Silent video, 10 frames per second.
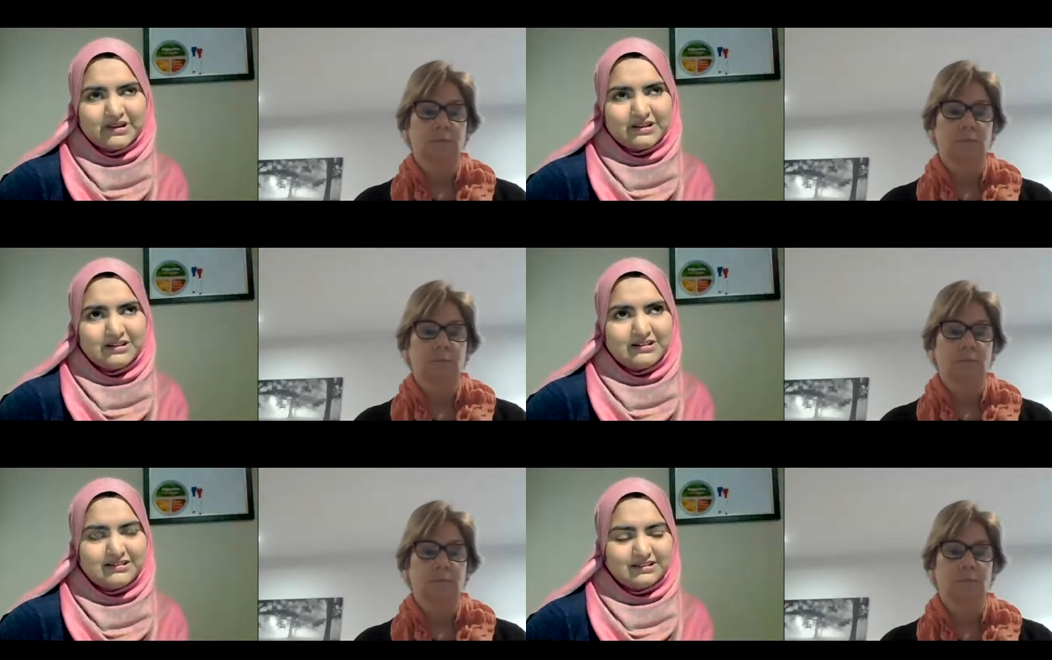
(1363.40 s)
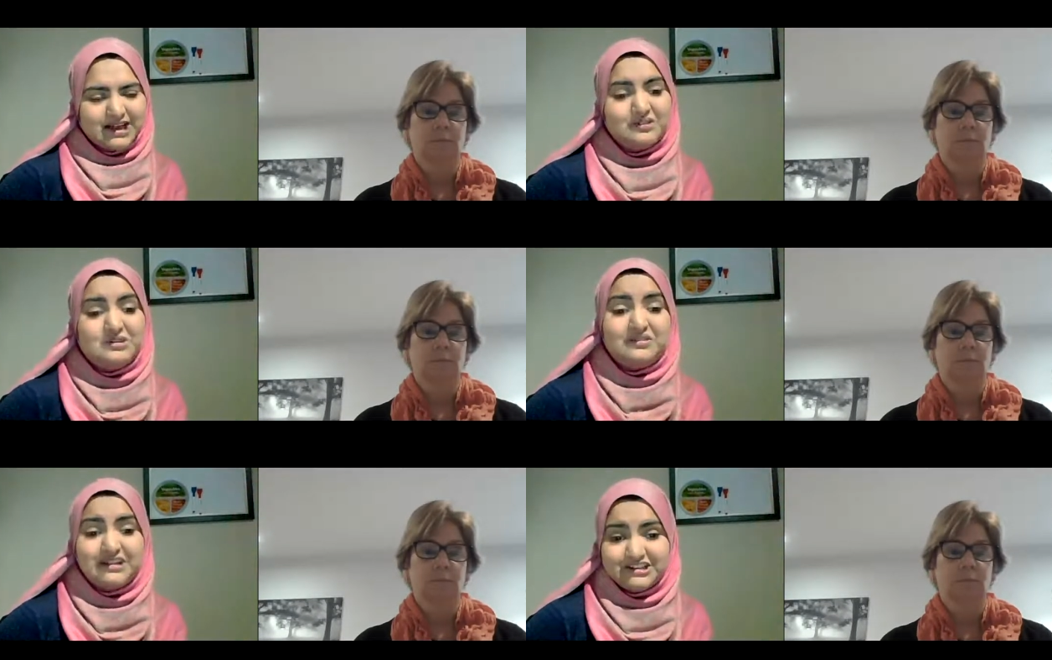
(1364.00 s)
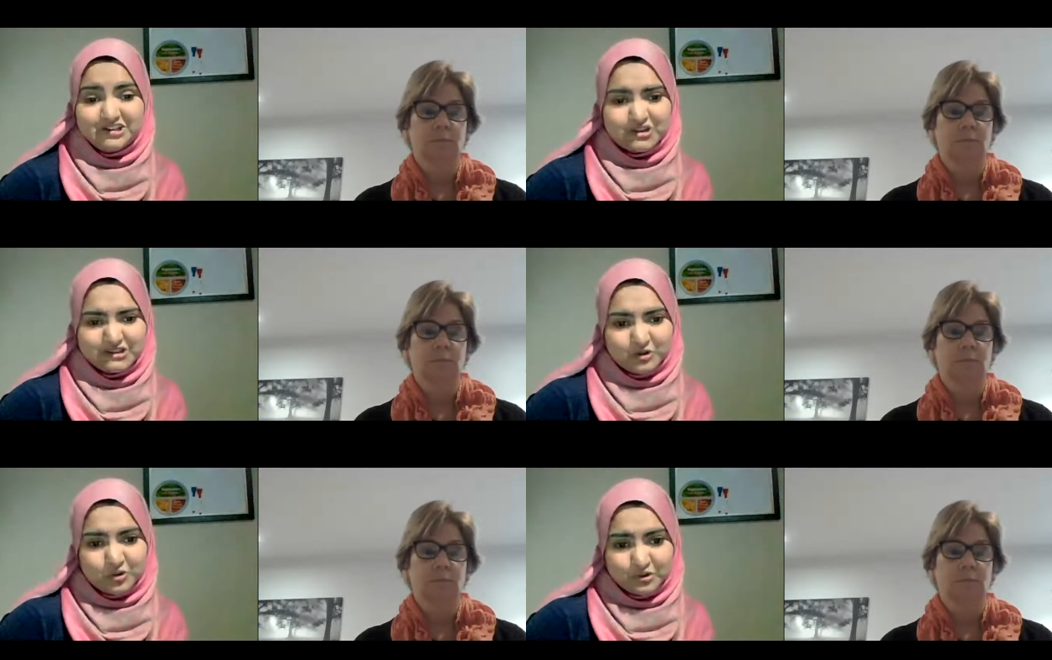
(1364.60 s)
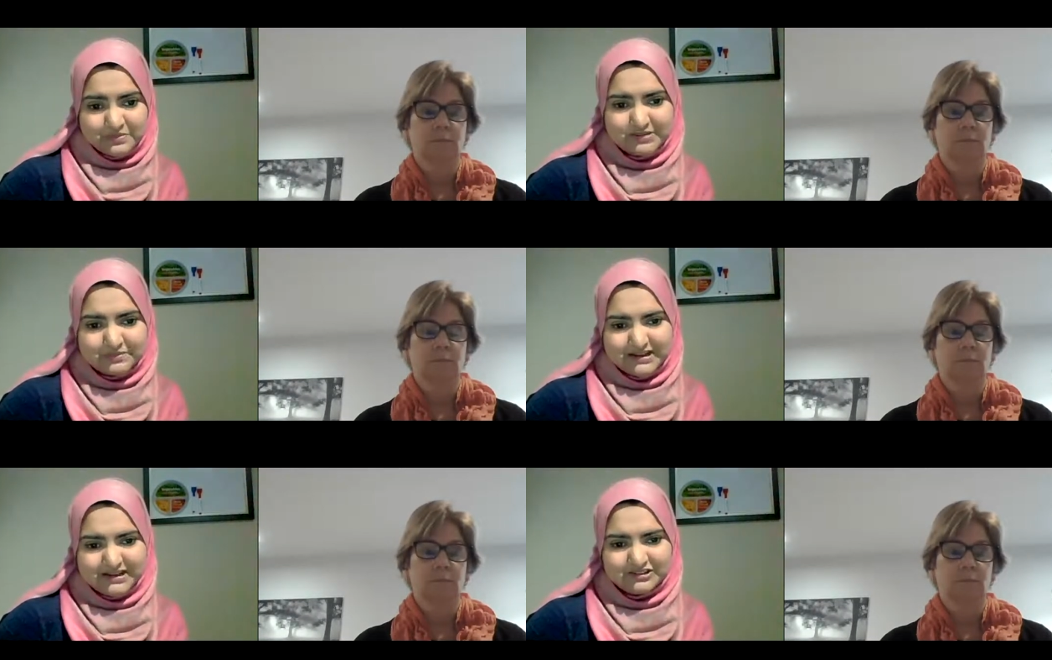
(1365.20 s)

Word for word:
Speaker 1: it's how to create your own meal plan.